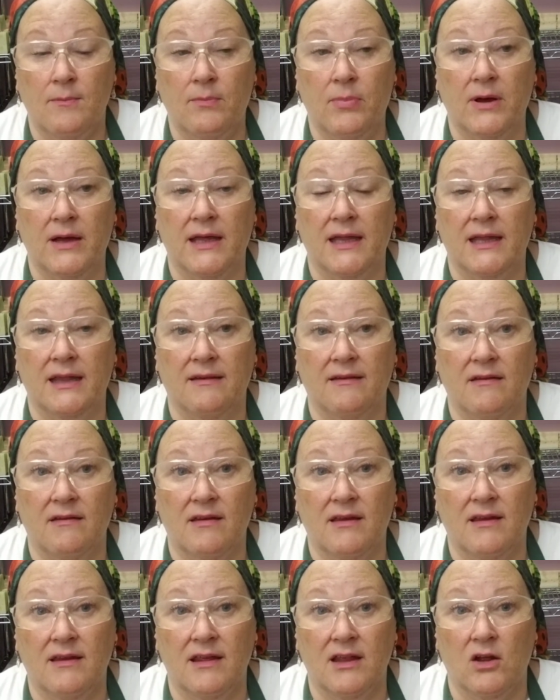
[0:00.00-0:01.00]
But,
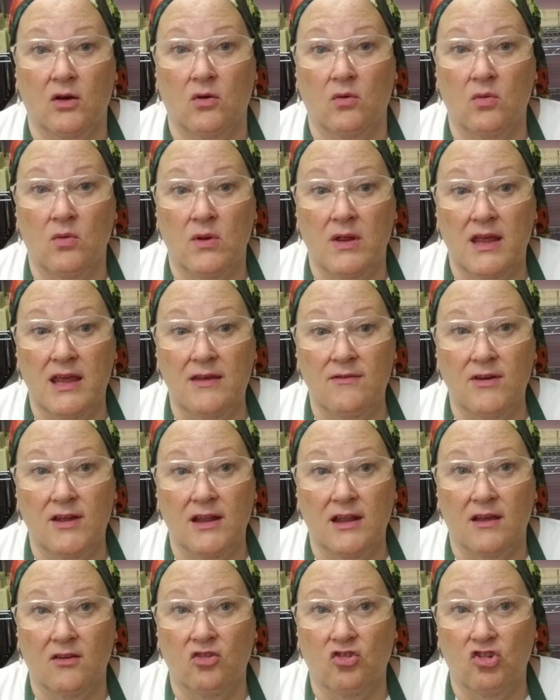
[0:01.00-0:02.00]

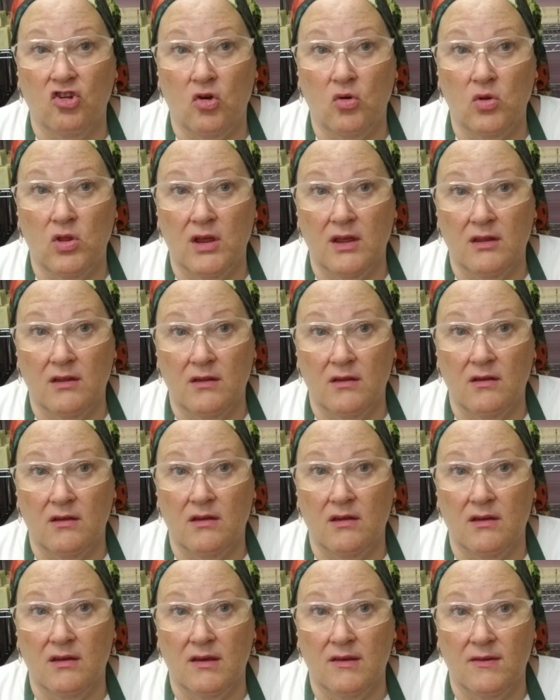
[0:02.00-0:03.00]
even a show that
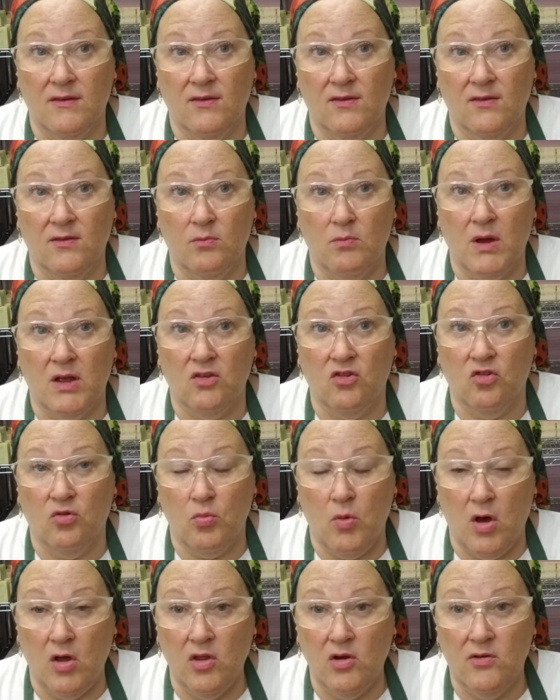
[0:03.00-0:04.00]
is much
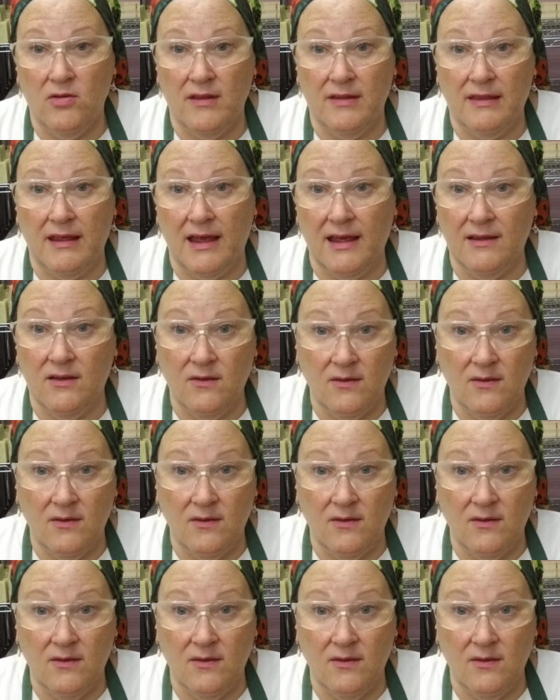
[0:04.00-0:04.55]
smaller than that,